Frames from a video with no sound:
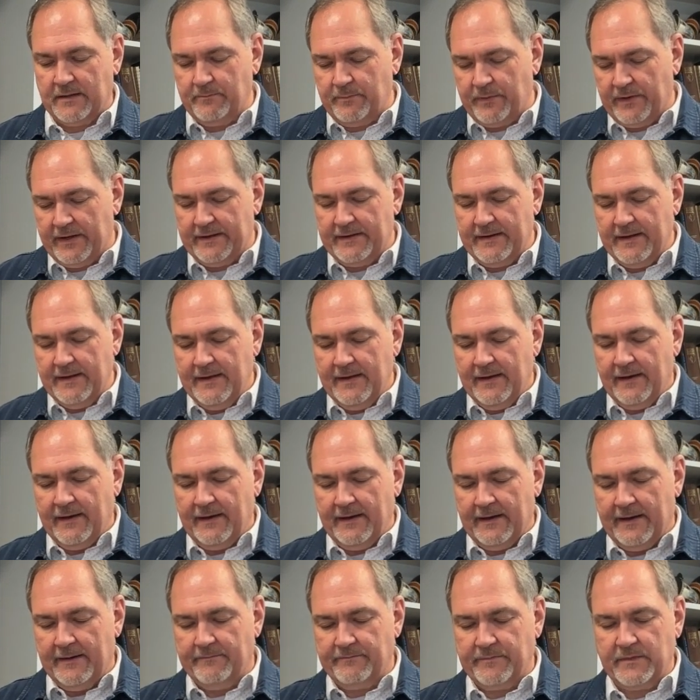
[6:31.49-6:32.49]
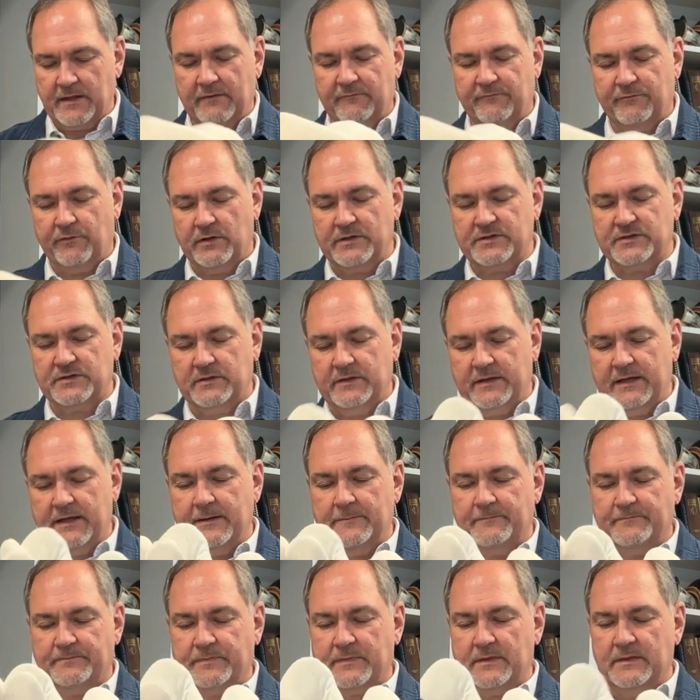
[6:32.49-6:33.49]
But unfortunately,
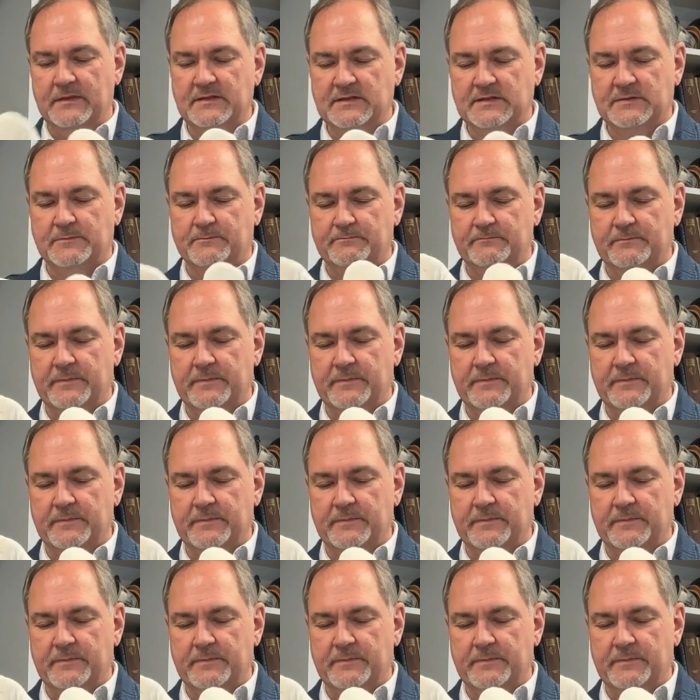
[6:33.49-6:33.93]
this